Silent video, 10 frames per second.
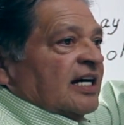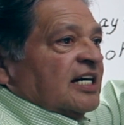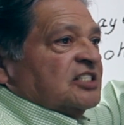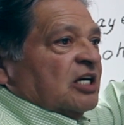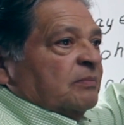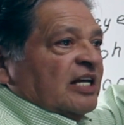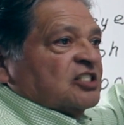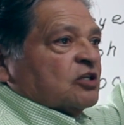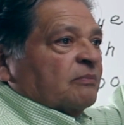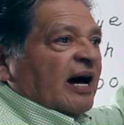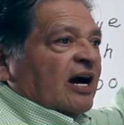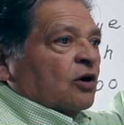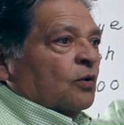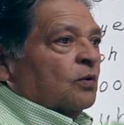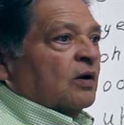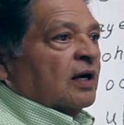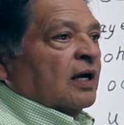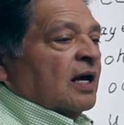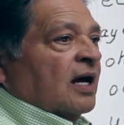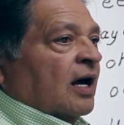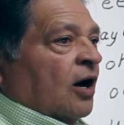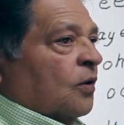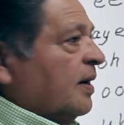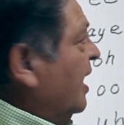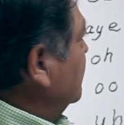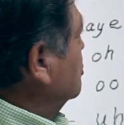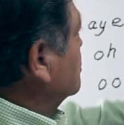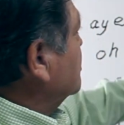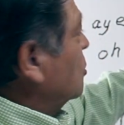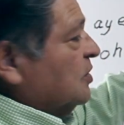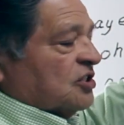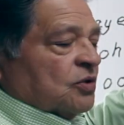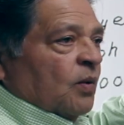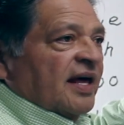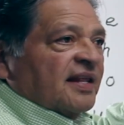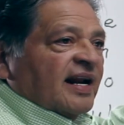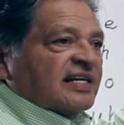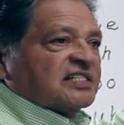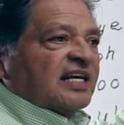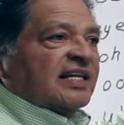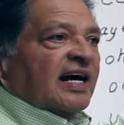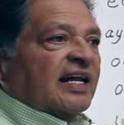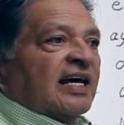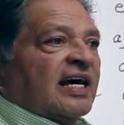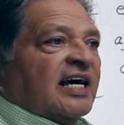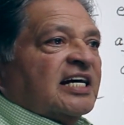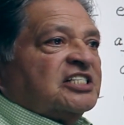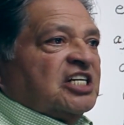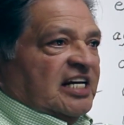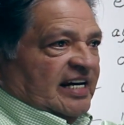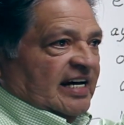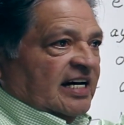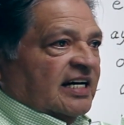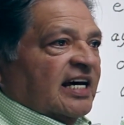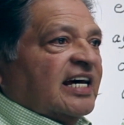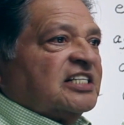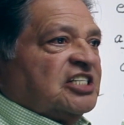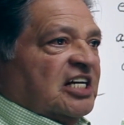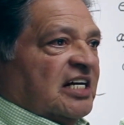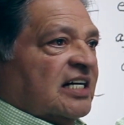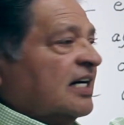Hiji means tobacco. Okay, you'll notice the way that I said that. Hiji, hiji.